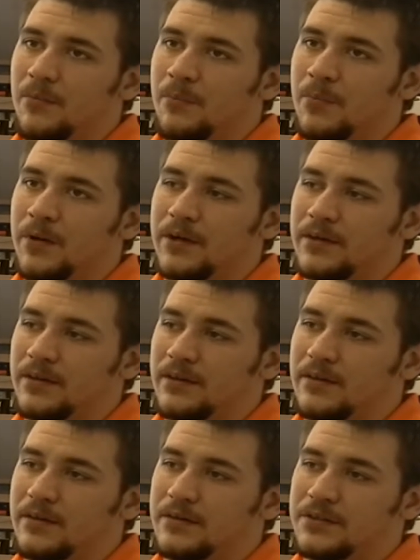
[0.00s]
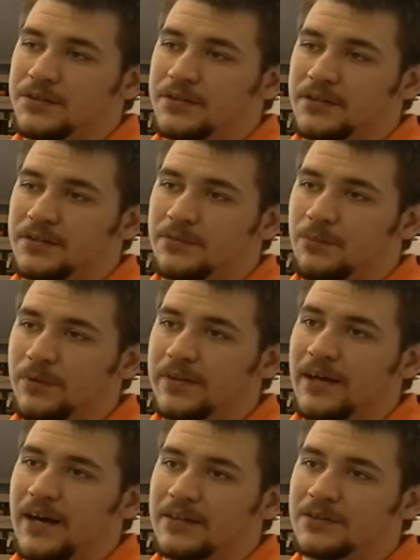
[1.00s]
but just with
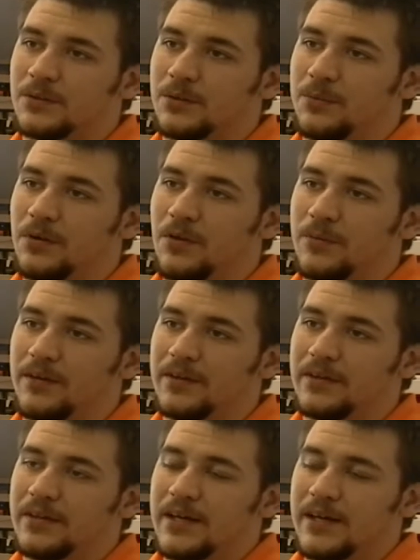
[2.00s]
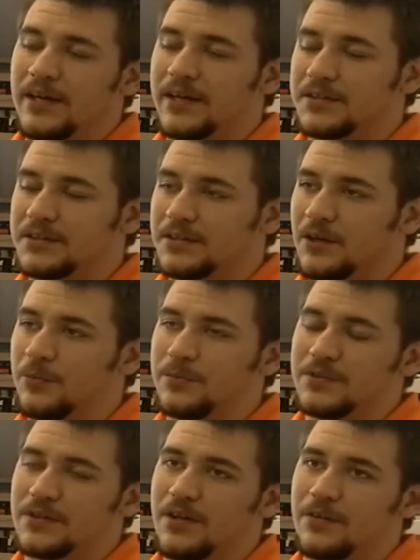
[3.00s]
a high school diploma, it just
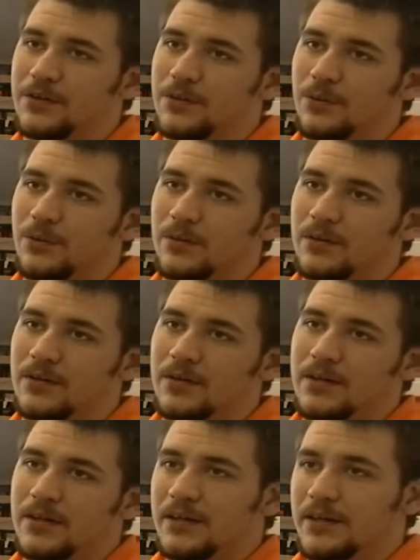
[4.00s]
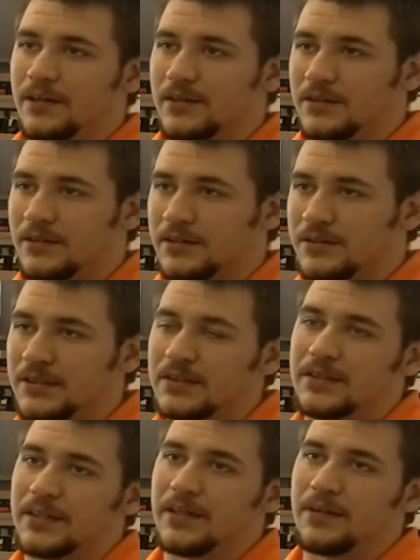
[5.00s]
opens another door
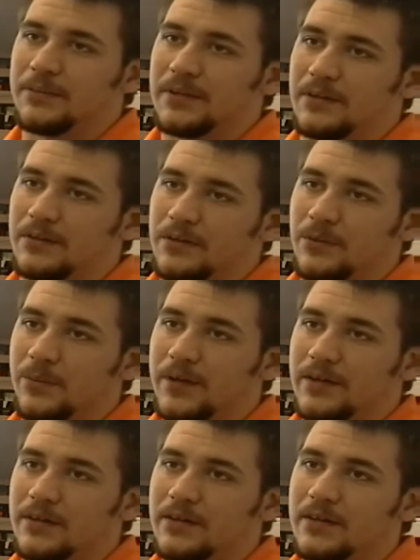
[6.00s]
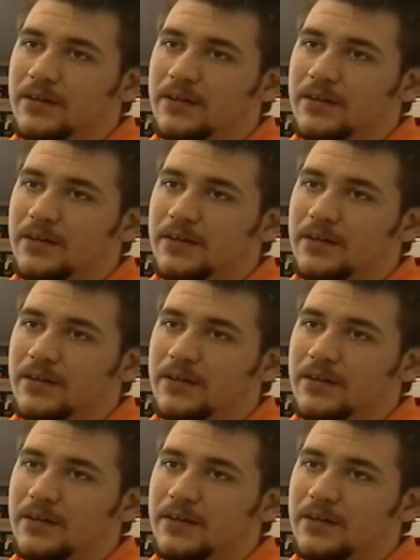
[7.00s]
just to get up there a little better.